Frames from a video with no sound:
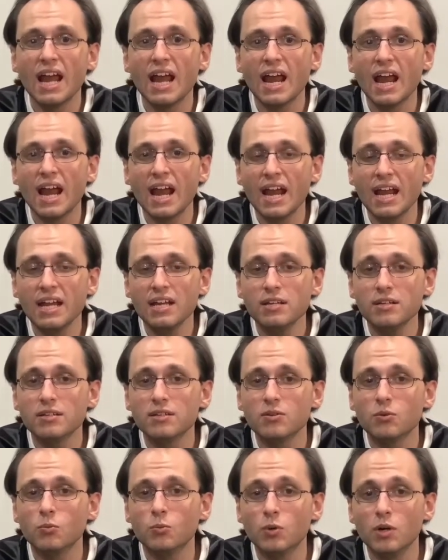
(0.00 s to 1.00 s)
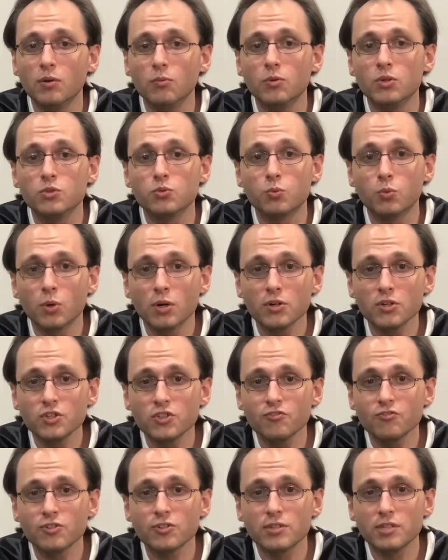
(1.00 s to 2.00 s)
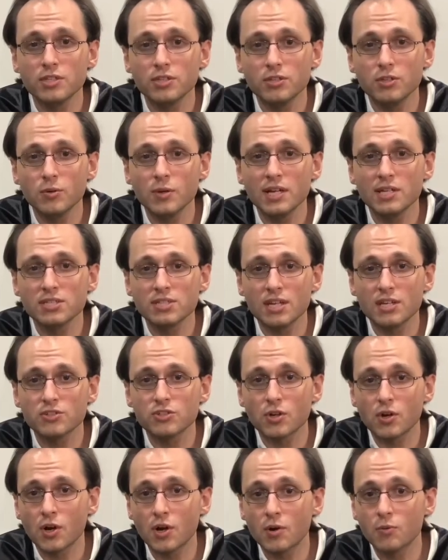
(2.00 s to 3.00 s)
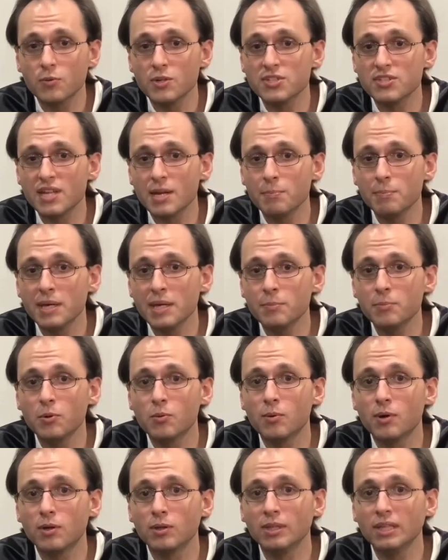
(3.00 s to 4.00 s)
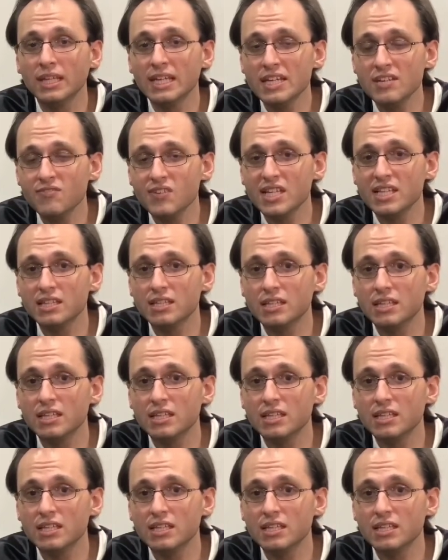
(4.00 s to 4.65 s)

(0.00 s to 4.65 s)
And what was worse for the USSR was that people were leaving